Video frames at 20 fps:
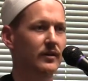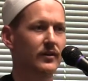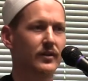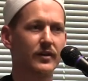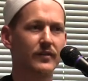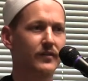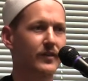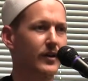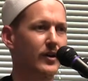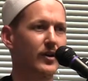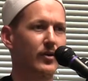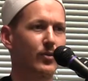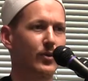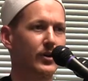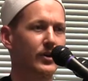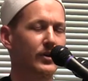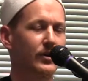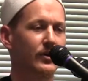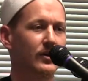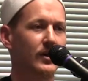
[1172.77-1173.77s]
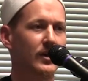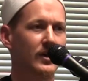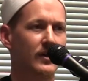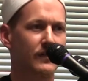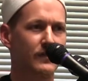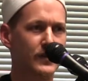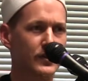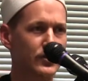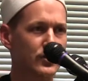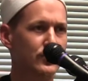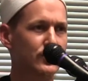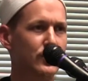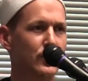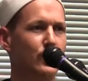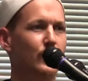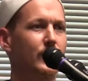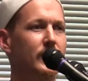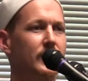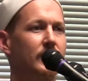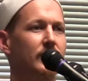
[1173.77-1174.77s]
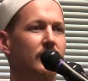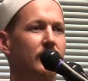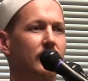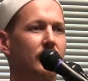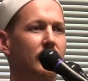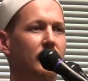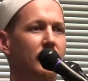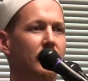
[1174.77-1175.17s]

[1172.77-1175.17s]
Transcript: They're very real. Visions are real.